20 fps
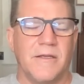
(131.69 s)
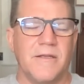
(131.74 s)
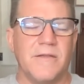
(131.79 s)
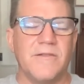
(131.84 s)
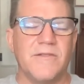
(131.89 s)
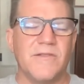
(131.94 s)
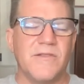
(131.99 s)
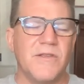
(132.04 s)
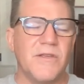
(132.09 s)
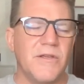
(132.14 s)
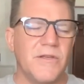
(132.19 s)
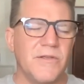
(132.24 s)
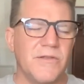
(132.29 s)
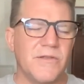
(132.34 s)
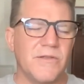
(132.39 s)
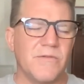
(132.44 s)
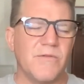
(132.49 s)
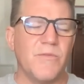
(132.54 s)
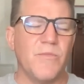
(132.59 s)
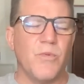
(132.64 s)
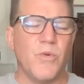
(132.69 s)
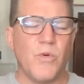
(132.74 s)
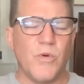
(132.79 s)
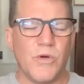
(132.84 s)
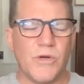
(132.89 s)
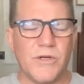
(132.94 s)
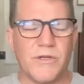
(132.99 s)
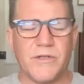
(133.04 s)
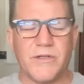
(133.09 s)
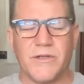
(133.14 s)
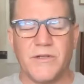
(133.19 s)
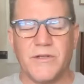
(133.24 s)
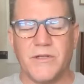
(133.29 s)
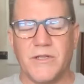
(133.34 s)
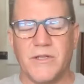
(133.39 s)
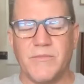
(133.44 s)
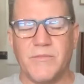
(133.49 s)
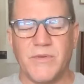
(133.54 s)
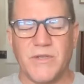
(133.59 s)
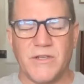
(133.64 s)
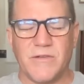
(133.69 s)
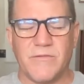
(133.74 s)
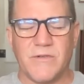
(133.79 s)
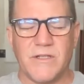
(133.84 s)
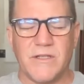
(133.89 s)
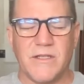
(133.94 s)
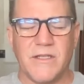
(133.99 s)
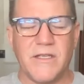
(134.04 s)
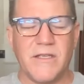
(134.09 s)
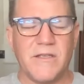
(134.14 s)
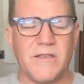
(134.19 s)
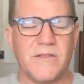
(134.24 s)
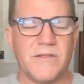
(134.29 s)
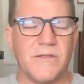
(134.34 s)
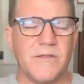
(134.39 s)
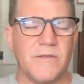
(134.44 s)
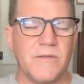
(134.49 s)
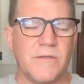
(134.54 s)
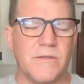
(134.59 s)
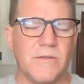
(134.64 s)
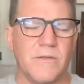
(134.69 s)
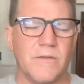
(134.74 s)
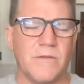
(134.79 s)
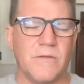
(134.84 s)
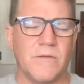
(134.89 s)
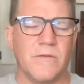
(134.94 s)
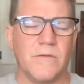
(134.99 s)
is this report going to be released?